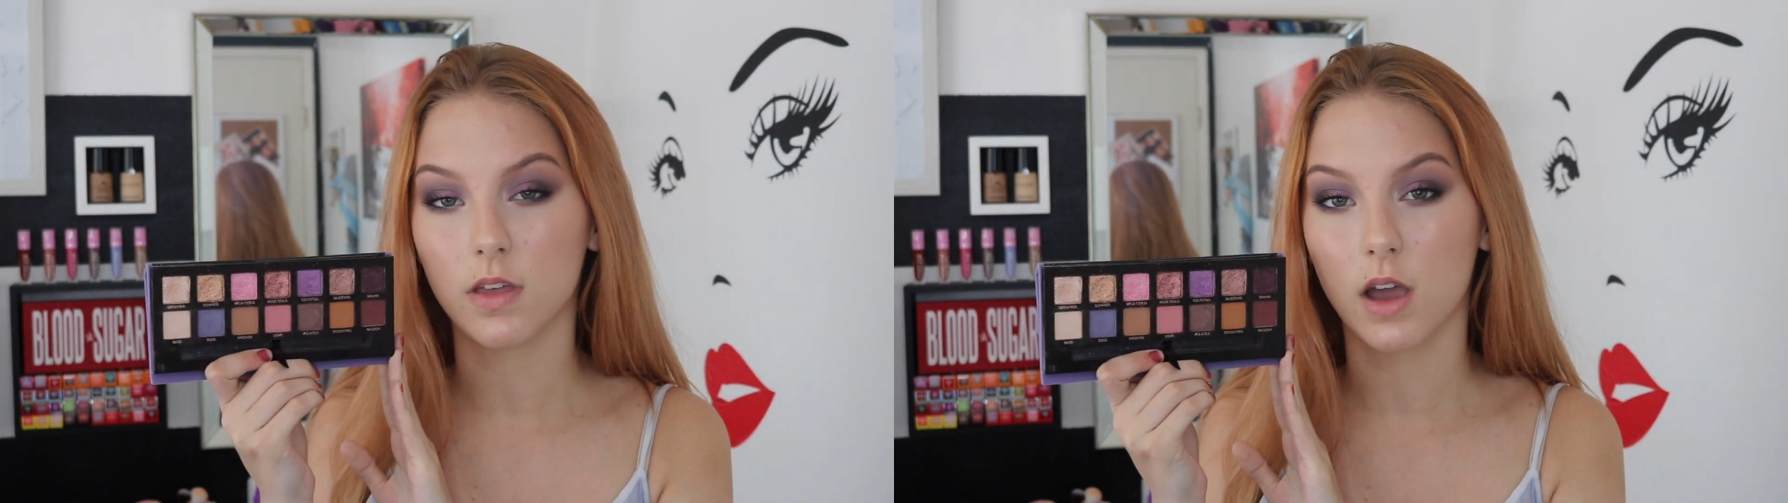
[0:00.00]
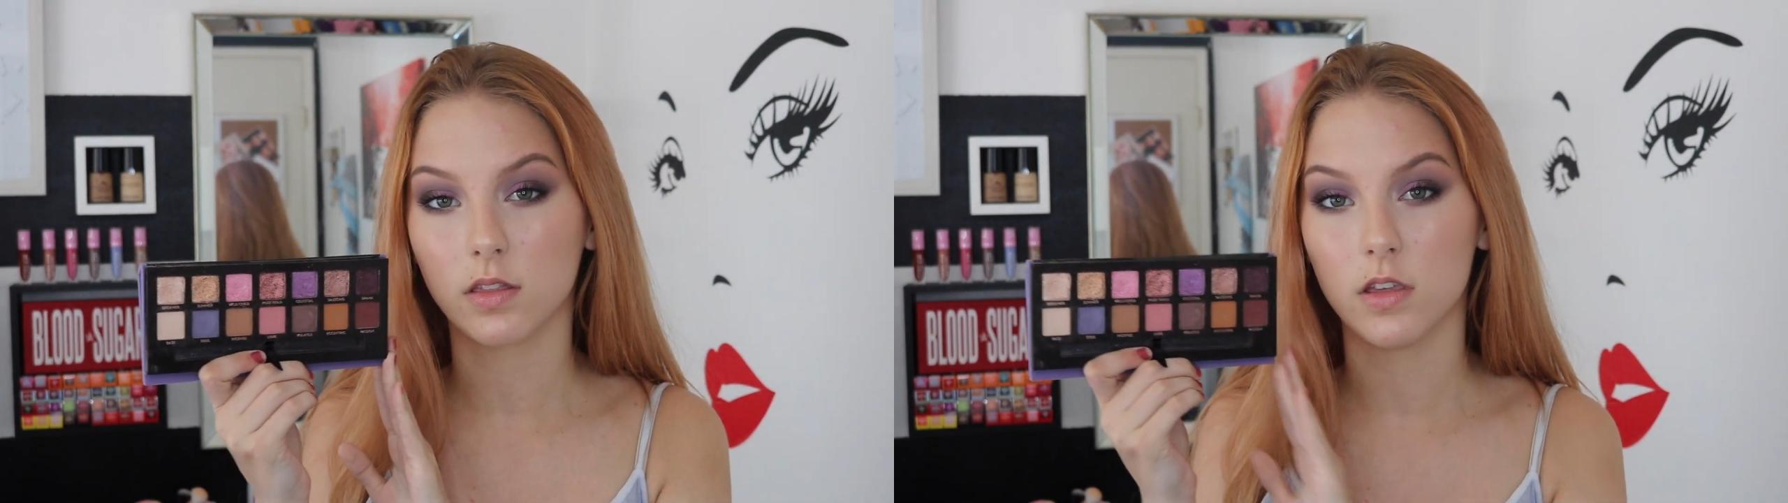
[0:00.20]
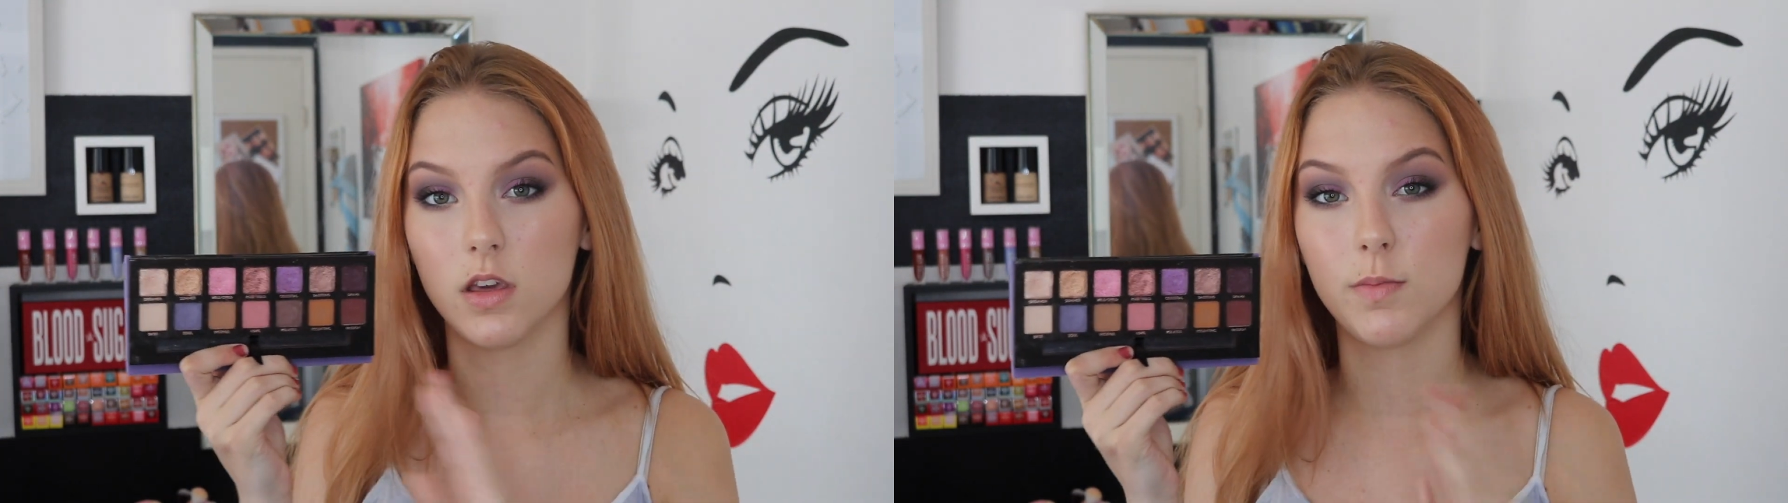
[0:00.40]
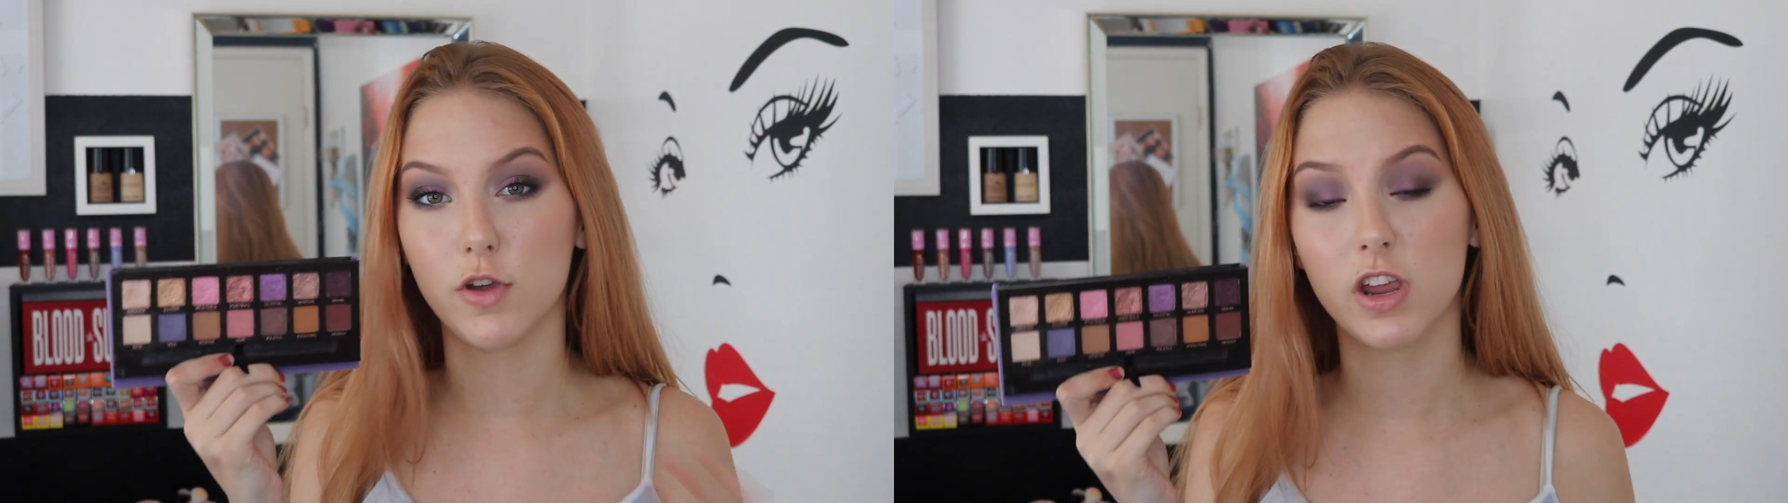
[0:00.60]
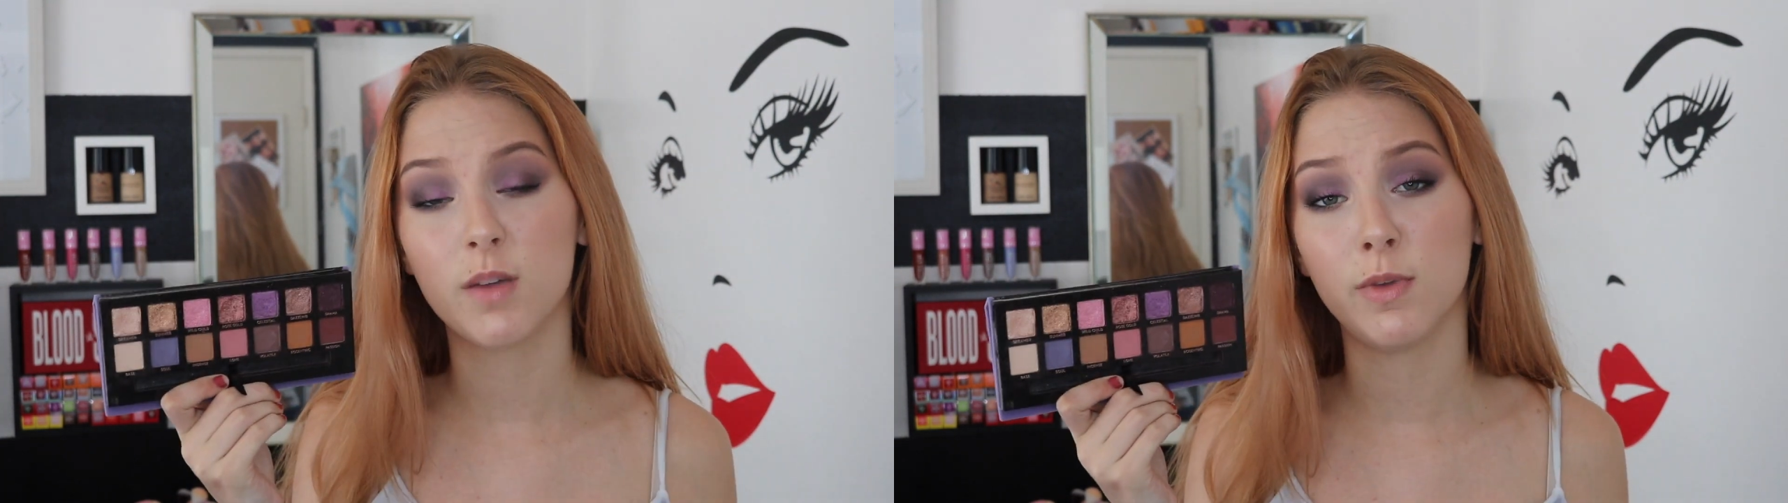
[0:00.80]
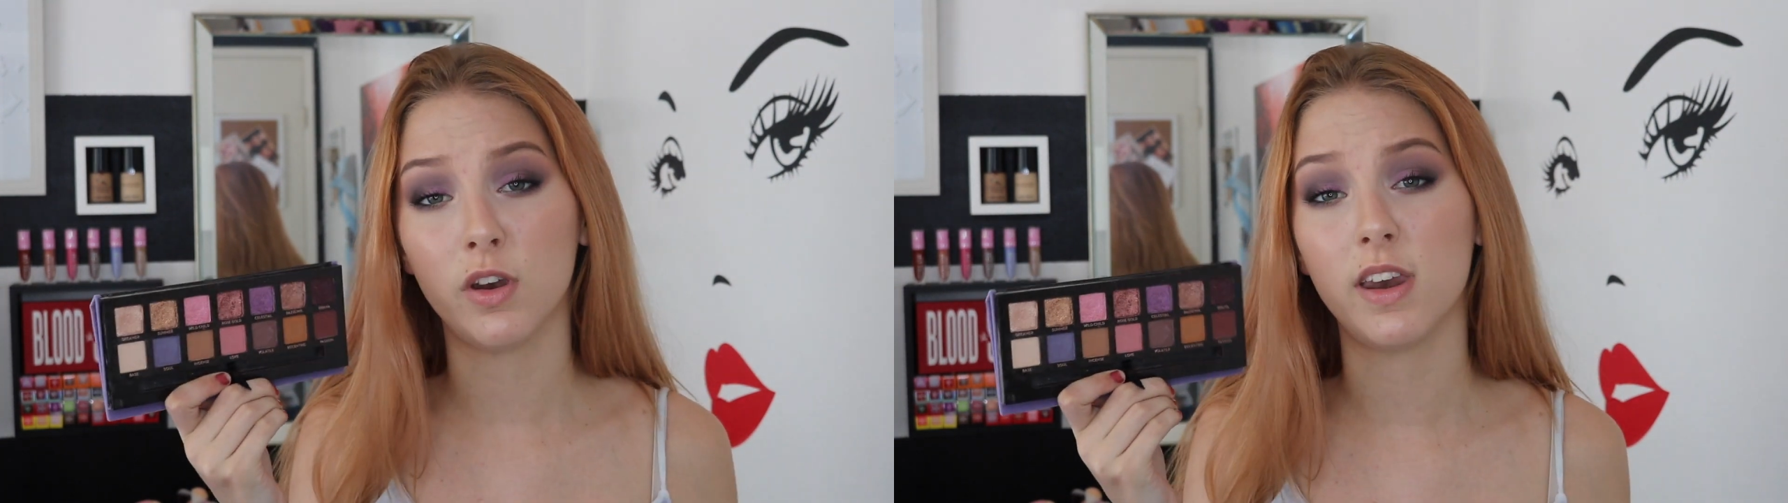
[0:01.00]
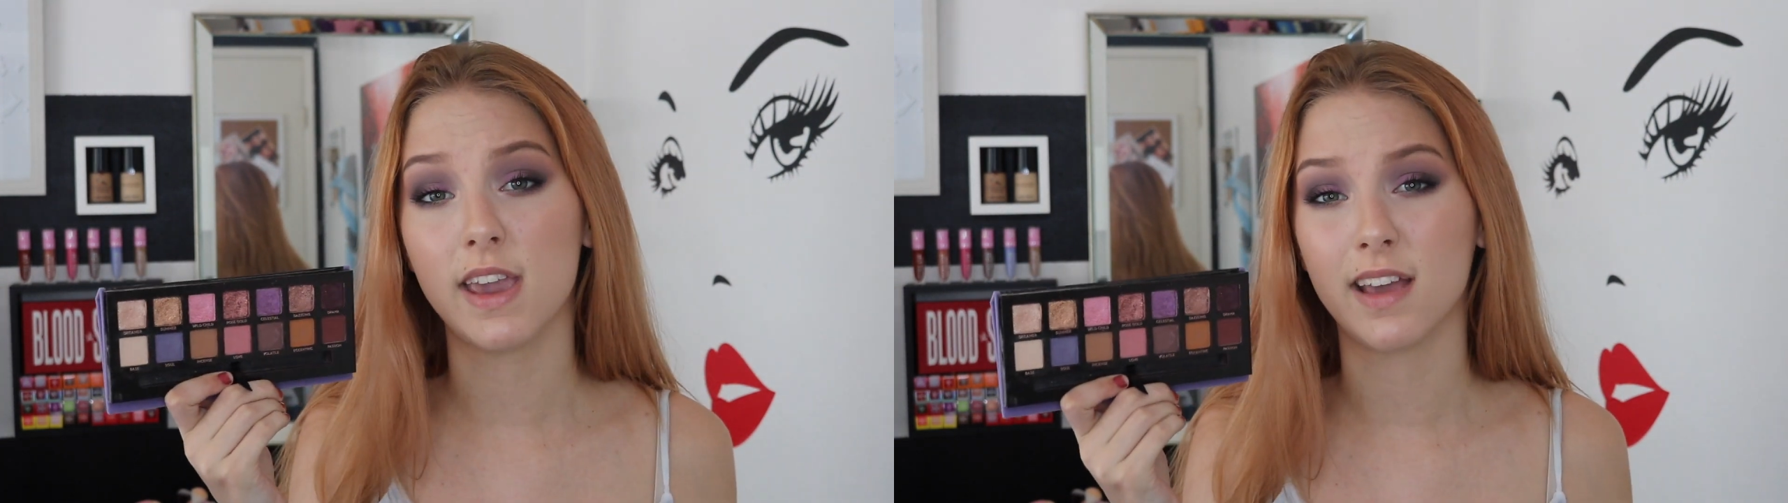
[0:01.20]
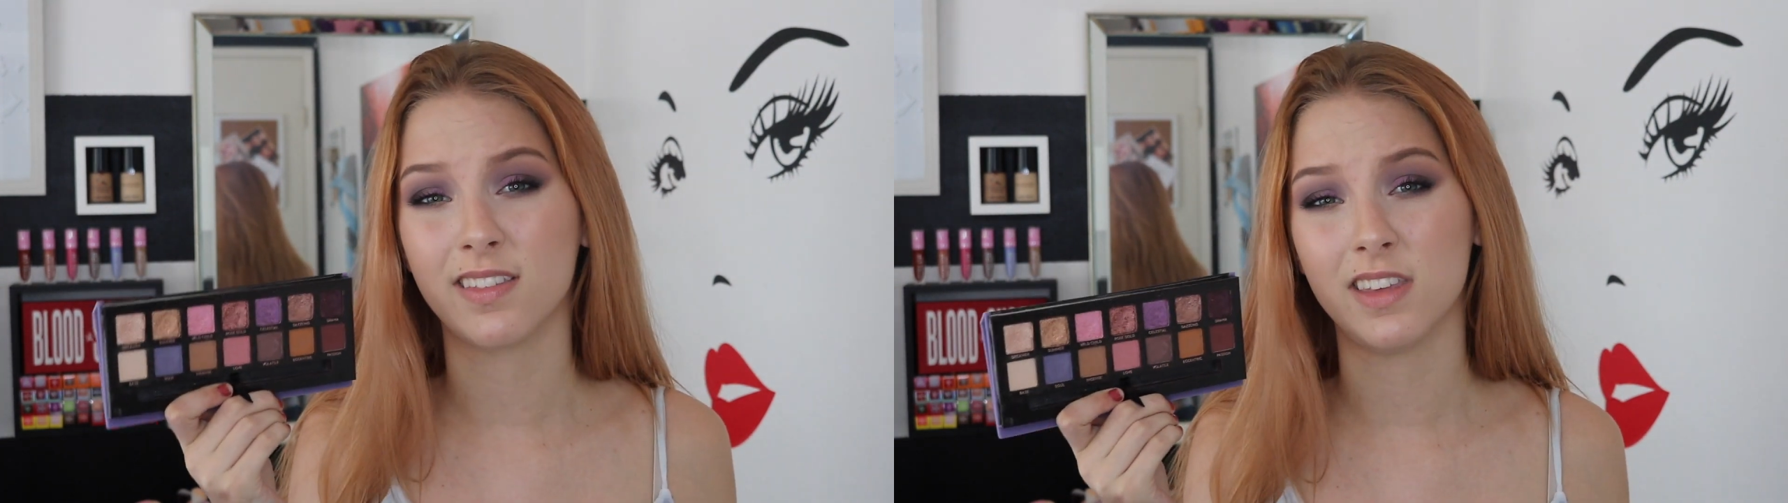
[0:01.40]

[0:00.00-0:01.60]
that the beauty community has